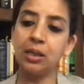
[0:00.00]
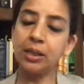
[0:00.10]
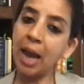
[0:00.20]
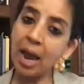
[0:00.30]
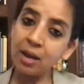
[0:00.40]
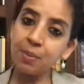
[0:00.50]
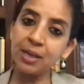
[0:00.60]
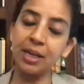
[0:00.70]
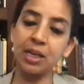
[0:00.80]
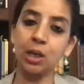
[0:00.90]
can be
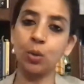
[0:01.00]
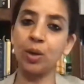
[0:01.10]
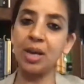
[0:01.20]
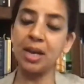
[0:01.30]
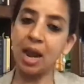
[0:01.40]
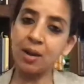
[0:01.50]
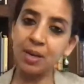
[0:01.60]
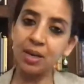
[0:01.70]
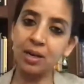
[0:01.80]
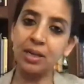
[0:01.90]
taken away, can
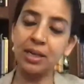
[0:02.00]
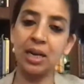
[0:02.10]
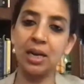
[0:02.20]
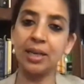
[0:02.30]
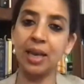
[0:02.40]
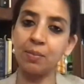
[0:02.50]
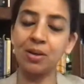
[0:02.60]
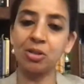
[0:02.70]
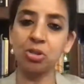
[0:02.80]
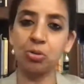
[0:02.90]
be curtailed, can be
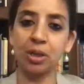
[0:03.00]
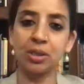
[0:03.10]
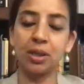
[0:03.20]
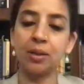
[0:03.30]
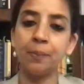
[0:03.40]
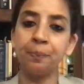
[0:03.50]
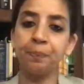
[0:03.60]
restricted